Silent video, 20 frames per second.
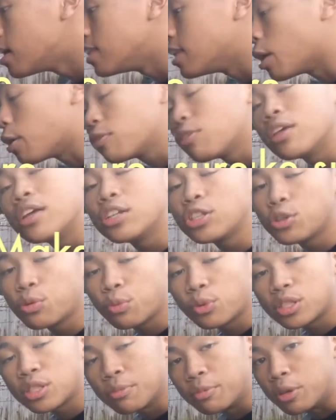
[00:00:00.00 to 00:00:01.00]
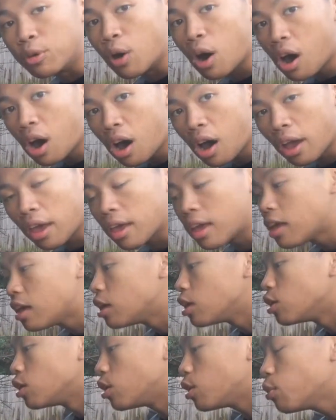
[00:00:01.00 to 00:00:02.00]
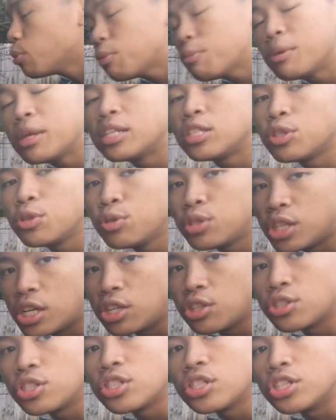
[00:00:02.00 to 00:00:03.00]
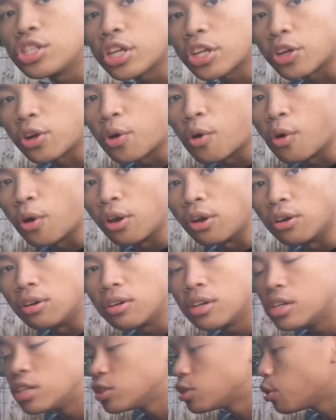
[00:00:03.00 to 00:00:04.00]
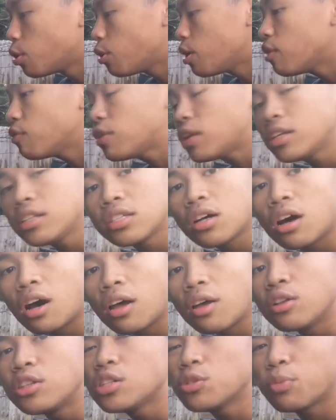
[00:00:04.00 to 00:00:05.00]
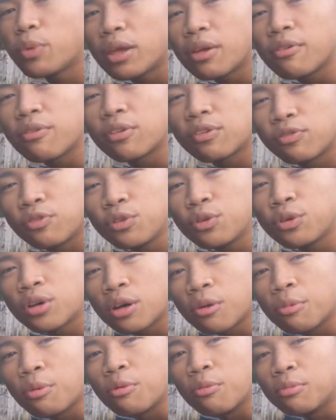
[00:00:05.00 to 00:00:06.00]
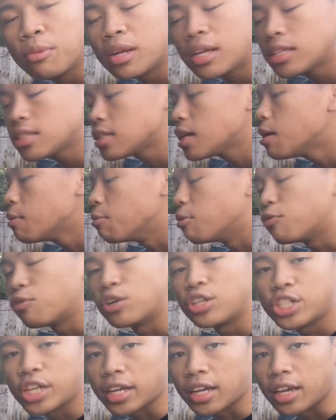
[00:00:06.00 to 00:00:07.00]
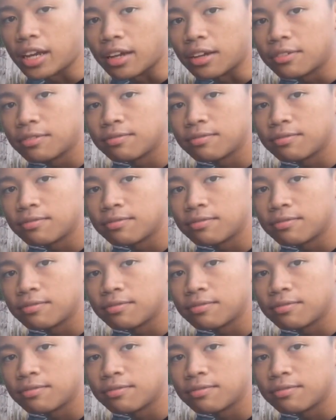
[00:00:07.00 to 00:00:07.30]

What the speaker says: Now if the engine were to be hot, it would be too dangerous to check your oil. So if it is hot, just wait a couple of minutes before checking.